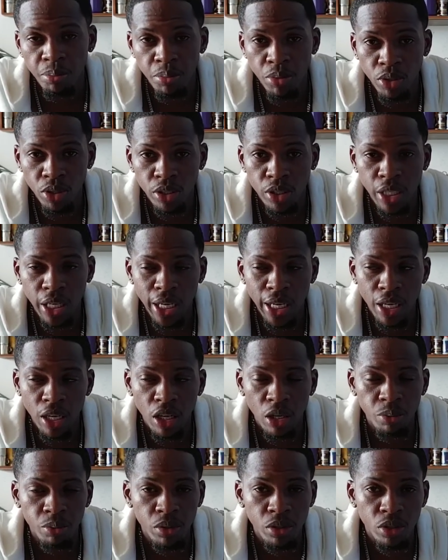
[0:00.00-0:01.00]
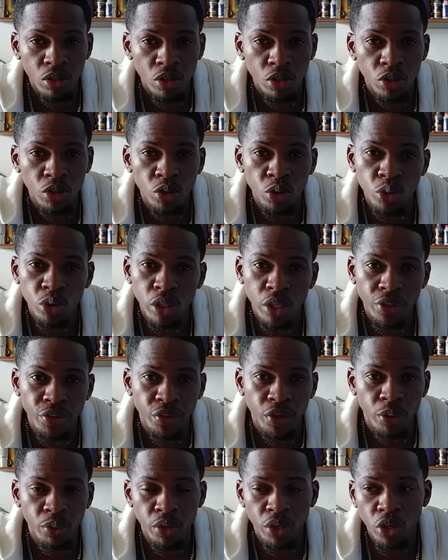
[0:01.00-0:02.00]
but I opted to go tuner
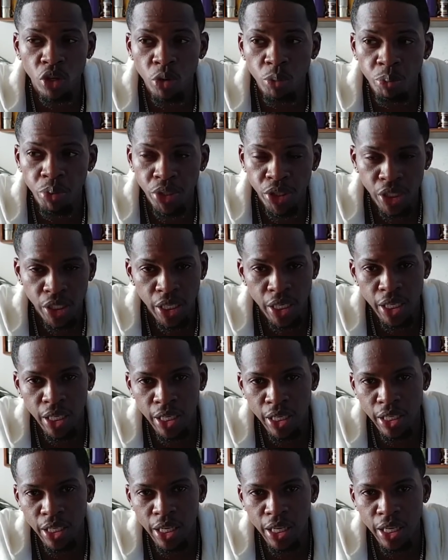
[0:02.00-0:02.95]
3 with the compression I had.